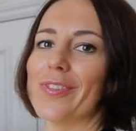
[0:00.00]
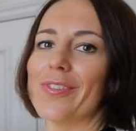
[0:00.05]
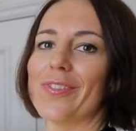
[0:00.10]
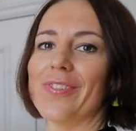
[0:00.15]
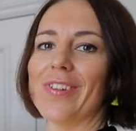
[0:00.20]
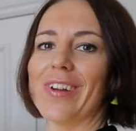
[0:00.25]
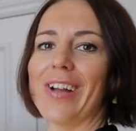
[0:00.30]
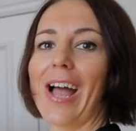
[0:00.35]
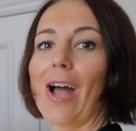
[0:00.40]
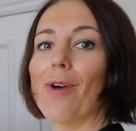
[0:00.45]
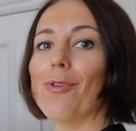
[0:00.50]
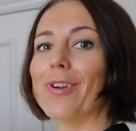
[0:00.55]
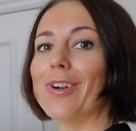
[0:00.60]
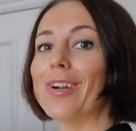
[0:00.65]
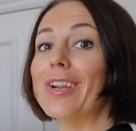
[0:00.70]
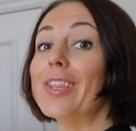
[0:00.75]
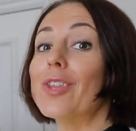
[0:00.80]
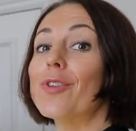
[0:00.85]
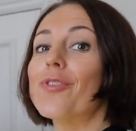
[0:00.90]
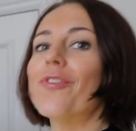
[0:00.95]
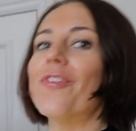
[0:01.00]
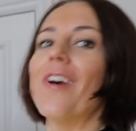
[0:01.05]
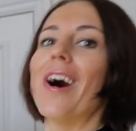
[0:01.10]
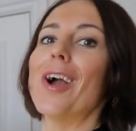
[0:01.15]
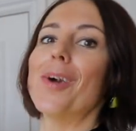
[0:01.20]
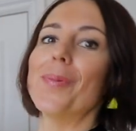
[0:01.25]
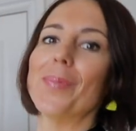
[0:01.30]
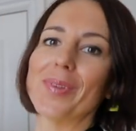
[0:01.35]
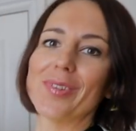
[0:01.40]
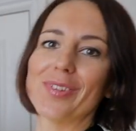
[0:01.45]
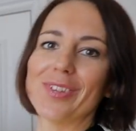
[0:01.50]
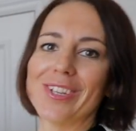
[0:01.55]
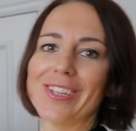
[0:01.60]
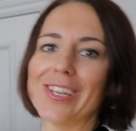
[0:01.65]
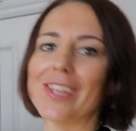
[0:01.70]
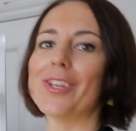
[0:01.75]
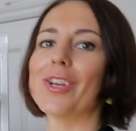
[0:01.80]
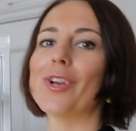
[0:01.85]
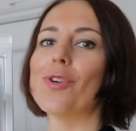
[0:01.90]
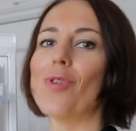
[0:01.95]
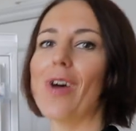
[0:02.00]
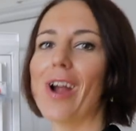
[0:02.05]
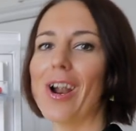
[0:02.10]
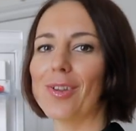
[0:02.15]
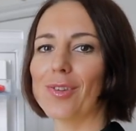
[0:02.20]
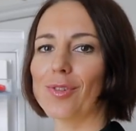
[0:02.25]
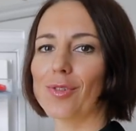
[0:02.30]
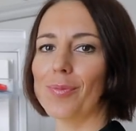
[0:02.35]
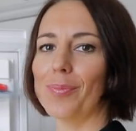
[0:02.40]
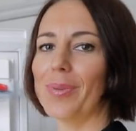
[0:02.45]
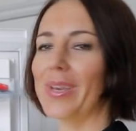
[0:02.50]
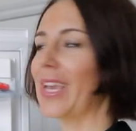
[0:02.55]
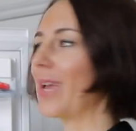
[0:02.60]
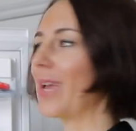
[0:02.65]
of uh, our little pharmacy that requires to be